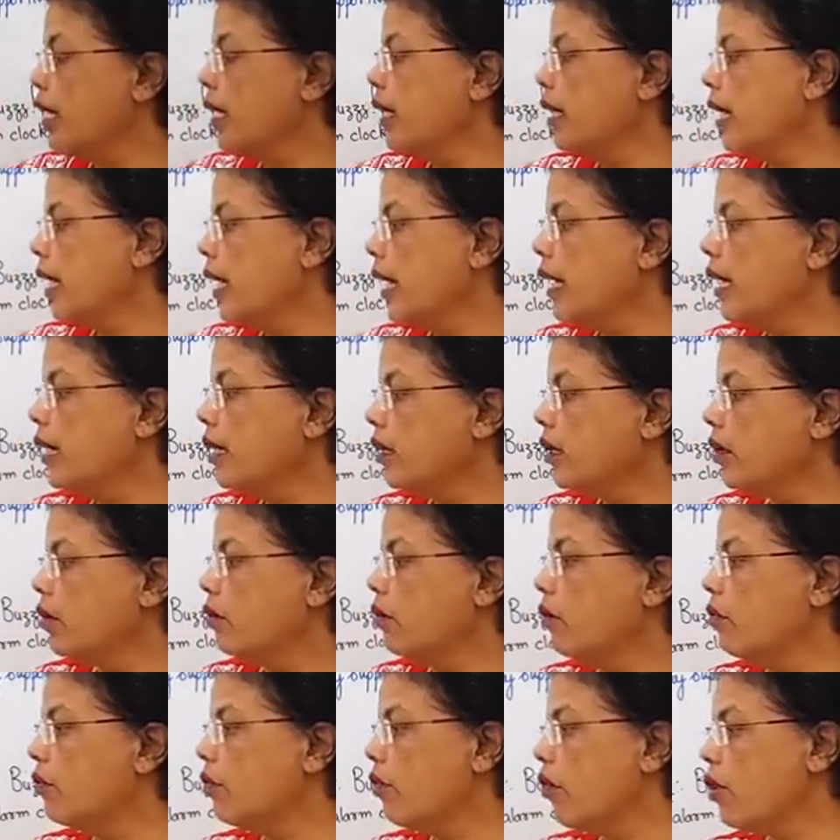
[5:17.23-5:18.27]
It
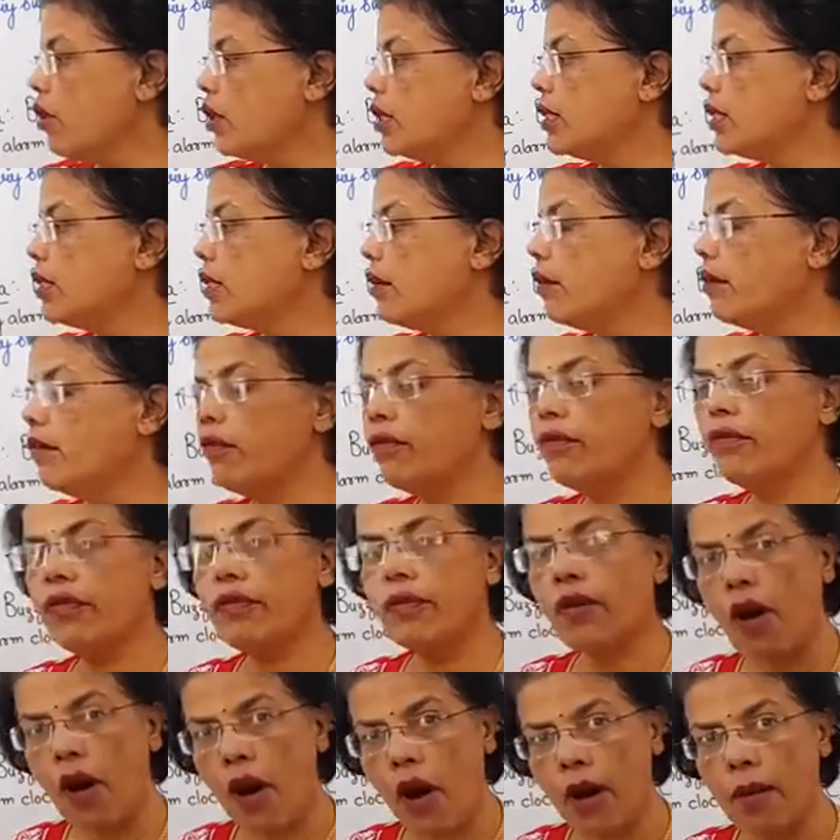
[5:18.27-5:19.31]
was
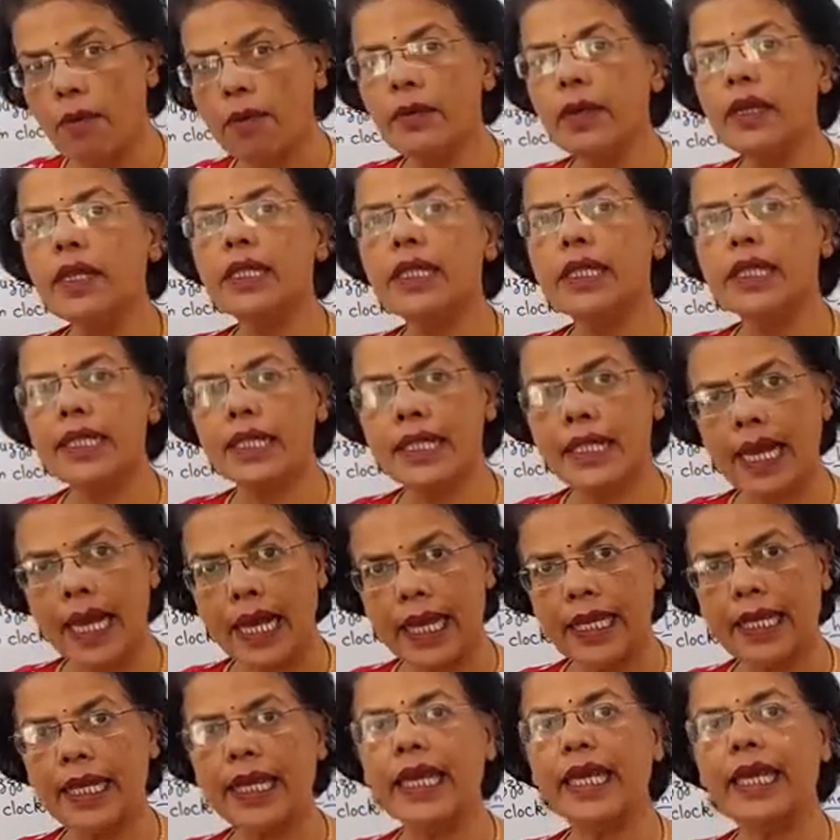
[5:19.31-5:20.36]
warm
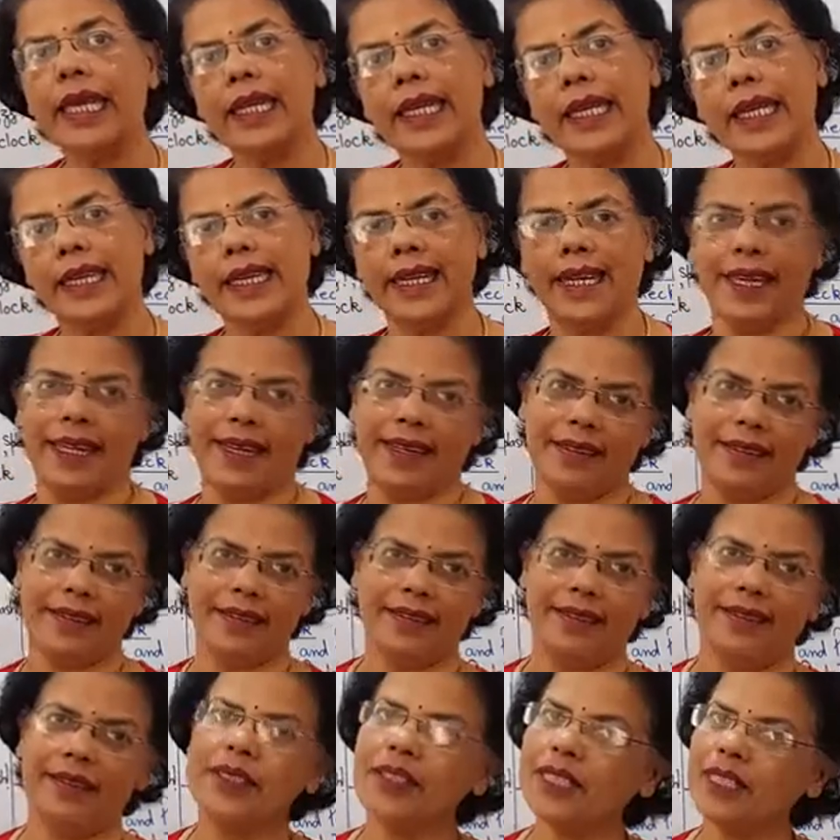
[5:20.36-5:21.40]
sunny day.
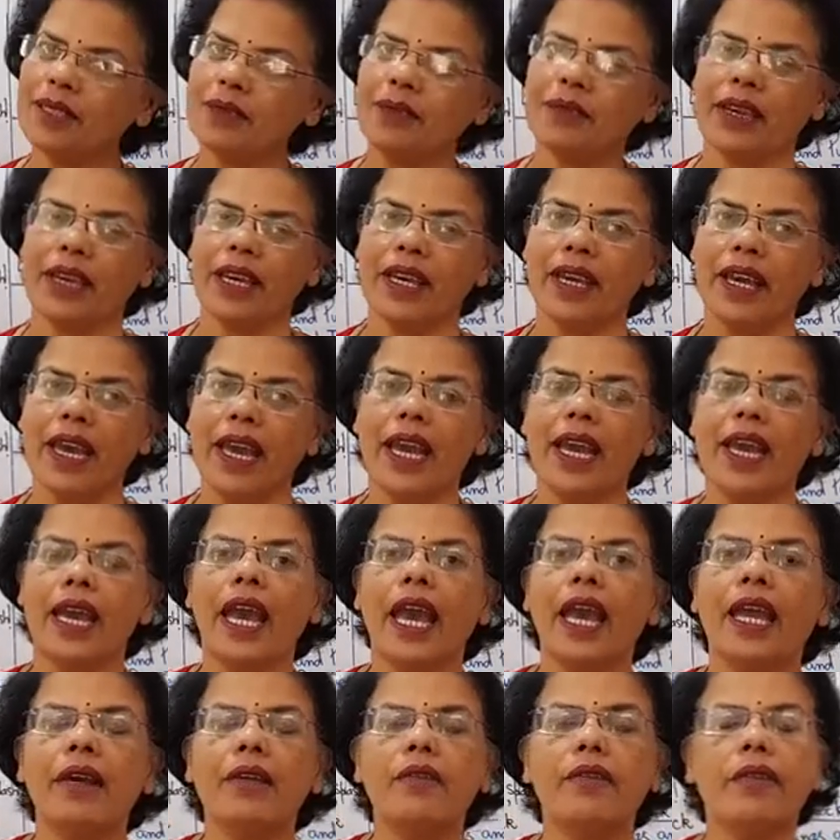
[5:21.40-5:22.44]
This way.
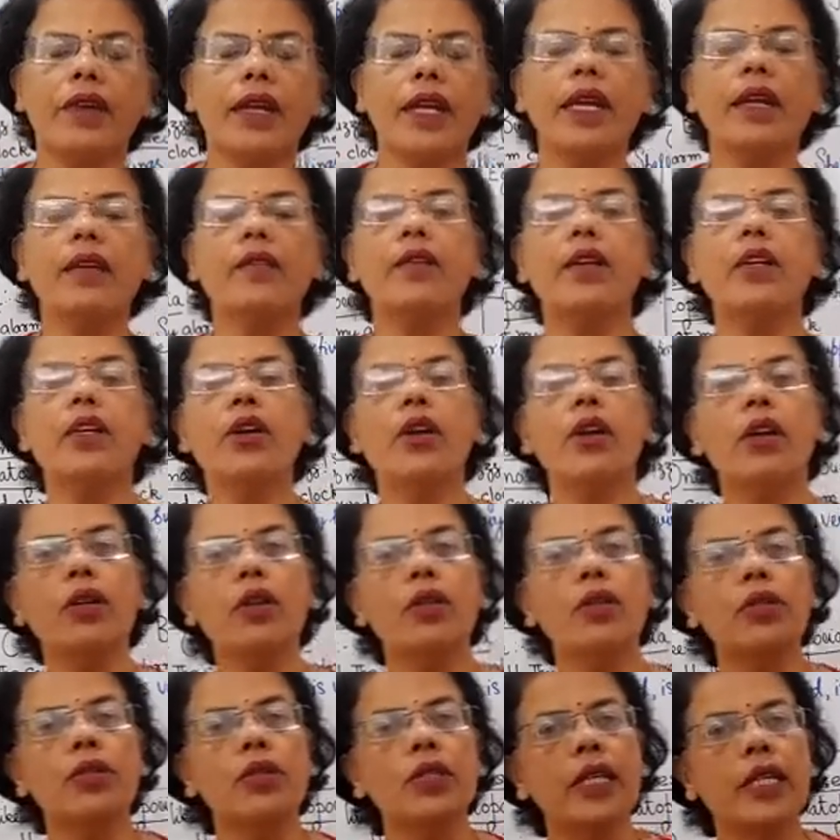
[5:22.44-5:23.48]
And whenever you are
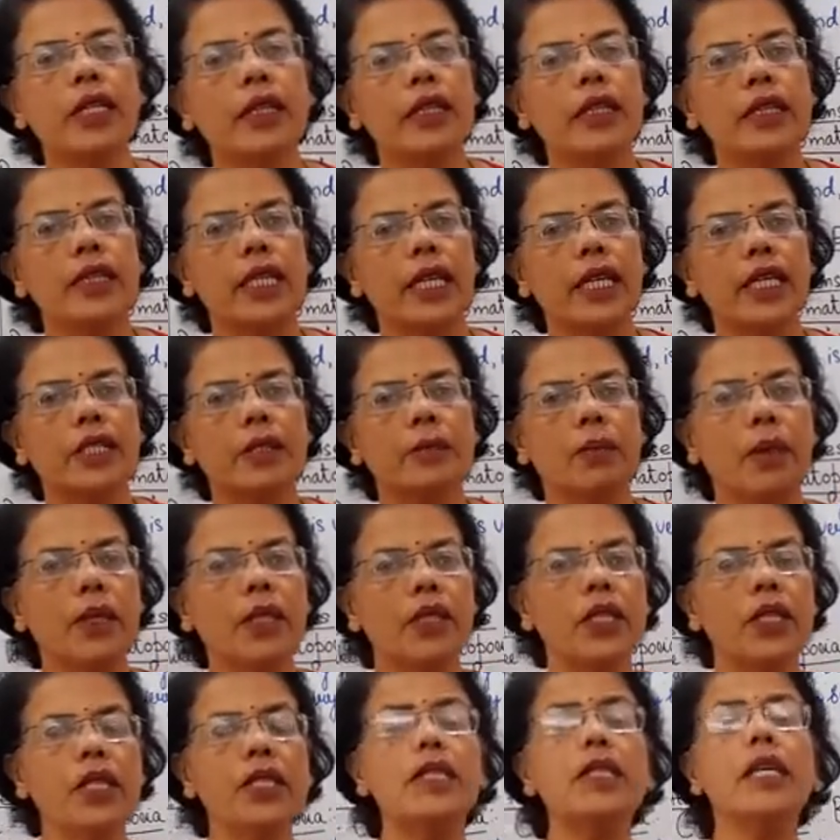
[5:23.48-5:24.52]
using these
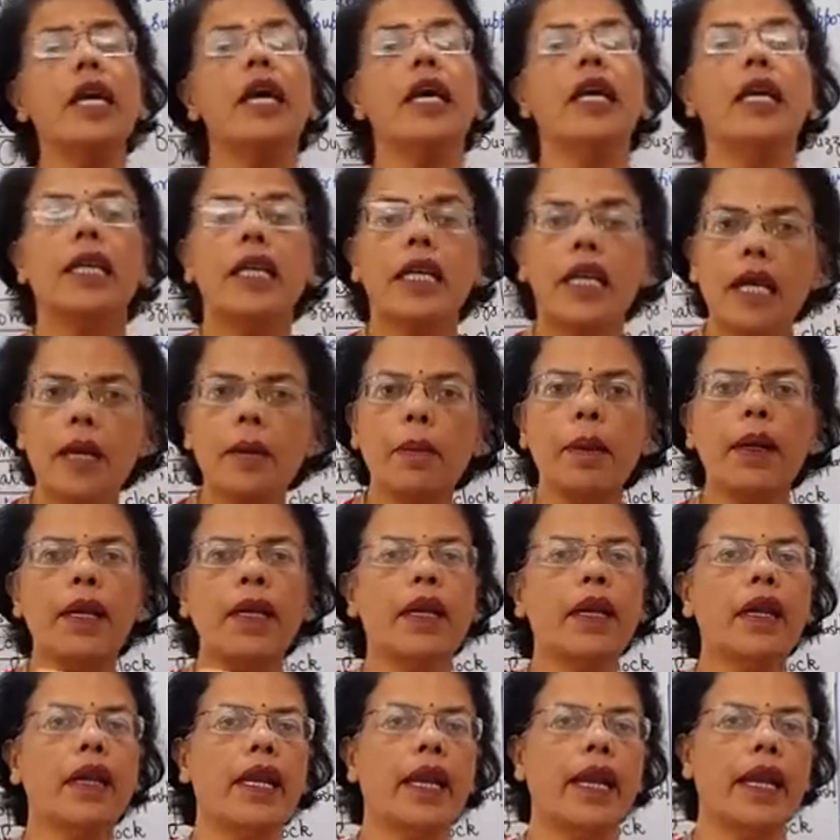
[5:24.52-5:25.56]
expressions, keep
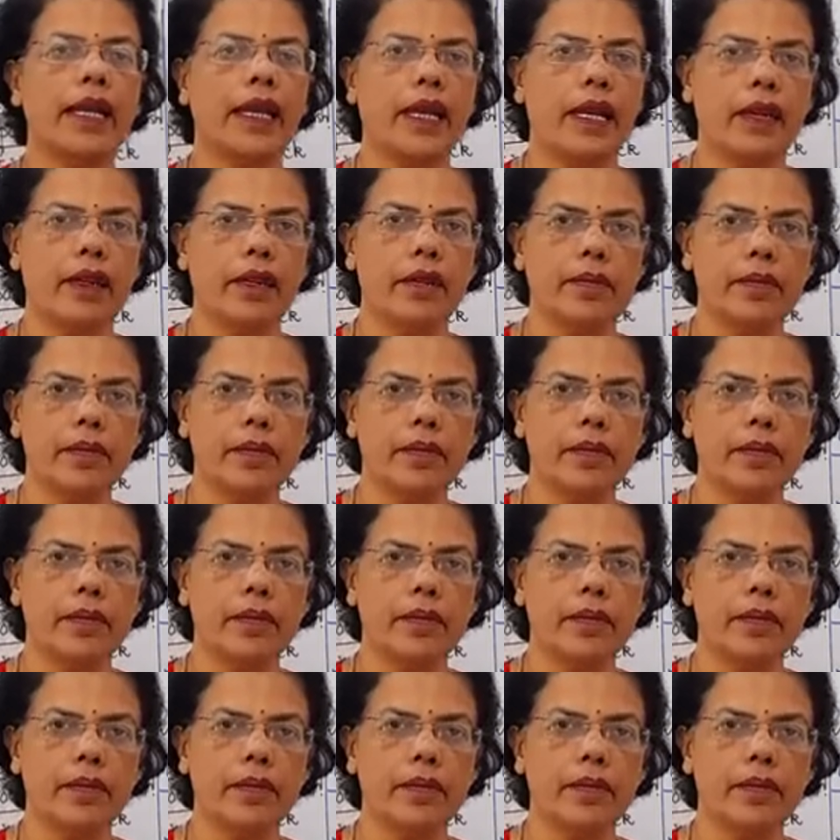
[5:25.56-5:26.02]
underlining.